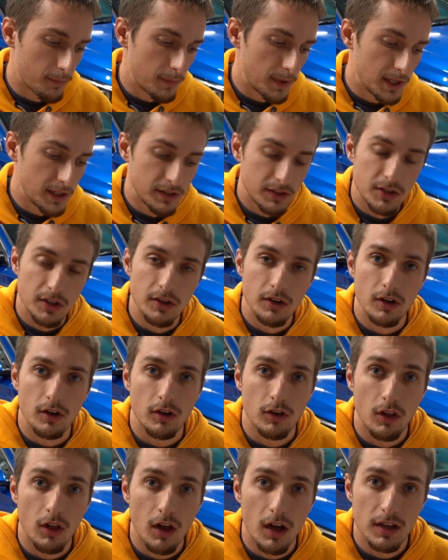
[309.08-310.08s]
interior
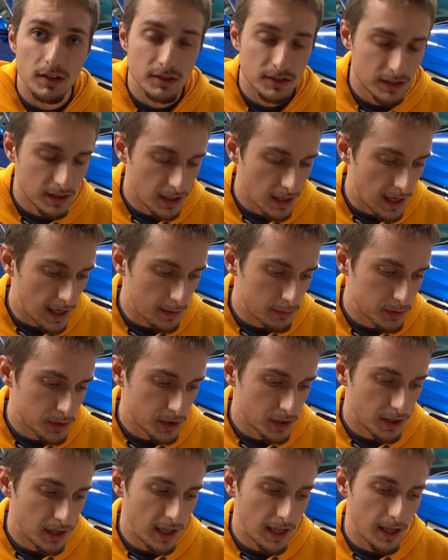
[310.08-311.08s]
cloth seat
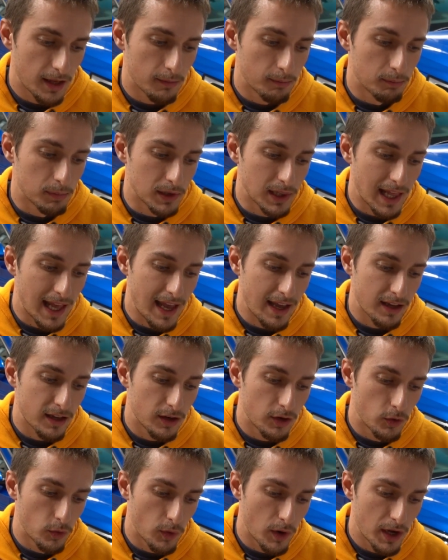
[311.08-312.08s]
option, and
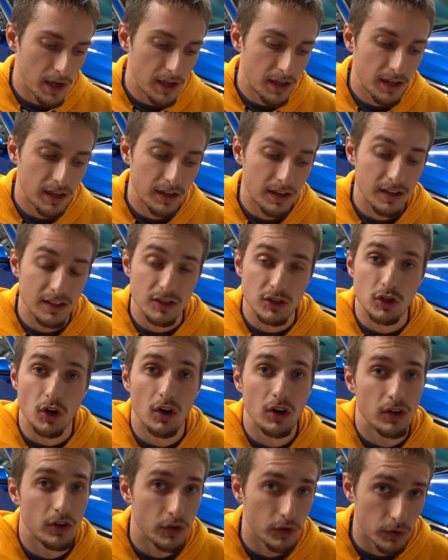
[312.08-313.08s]
black, gray, and a
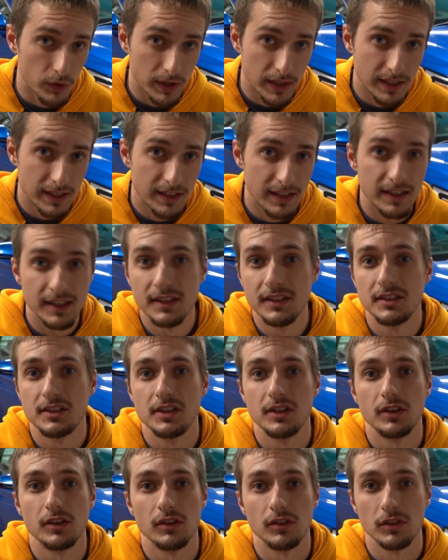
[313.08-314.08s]
dark green
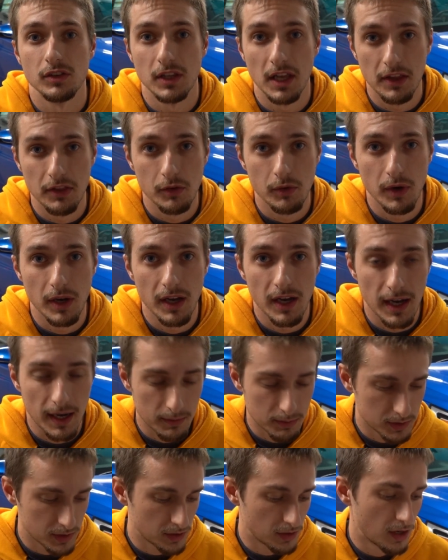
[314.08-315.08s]
interior leatherette
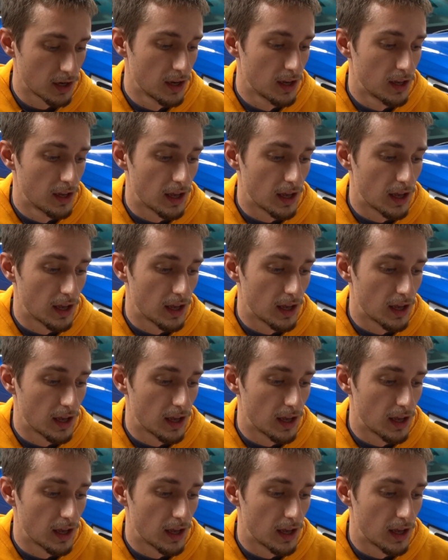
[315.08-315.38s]
option.